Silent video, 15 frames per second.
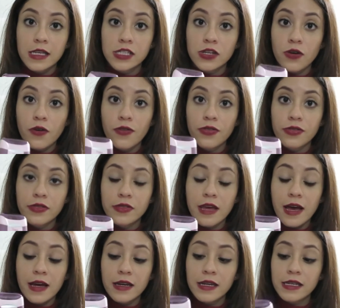so
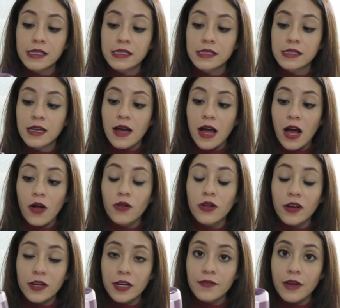that is how
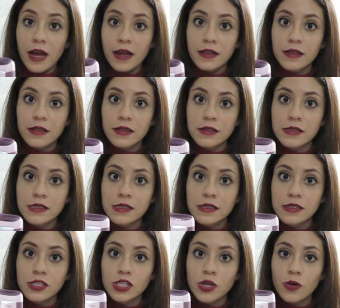long I've had this.
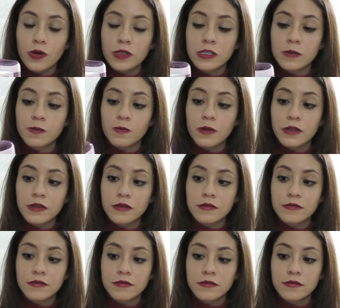So it's been